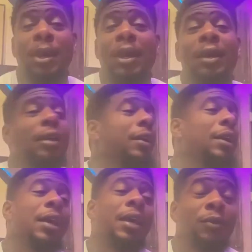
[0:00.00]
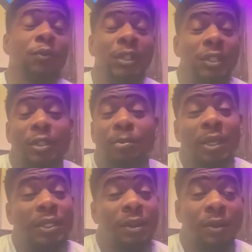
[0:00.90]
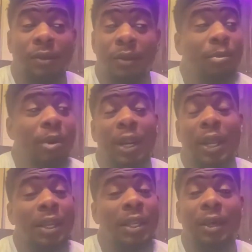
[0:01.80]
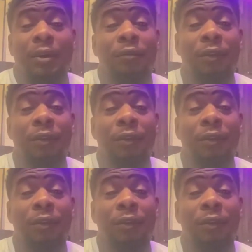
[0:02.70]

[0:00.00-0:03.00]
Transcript: back. It really just depends on LeBron and AD health.